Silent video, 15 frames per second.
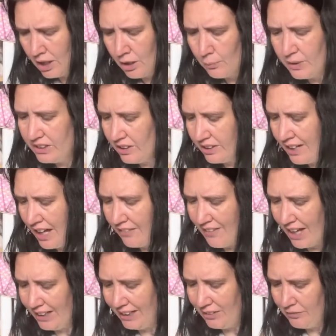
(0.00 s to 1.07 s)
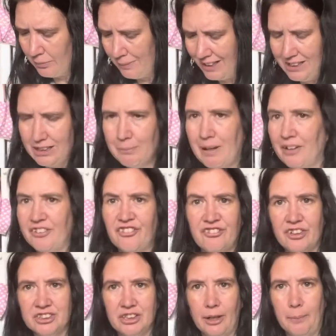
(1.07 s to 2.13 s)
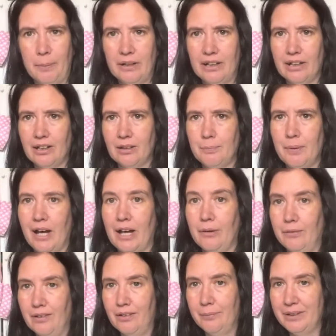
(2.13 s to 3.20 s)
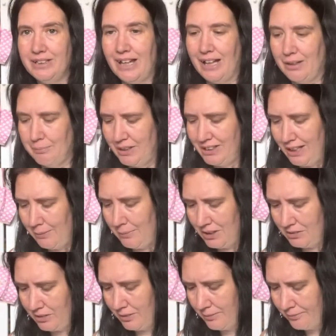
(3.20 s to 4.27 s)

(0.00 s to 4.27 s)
We don't have any information about the foot opening, but I will be taking my tape measure.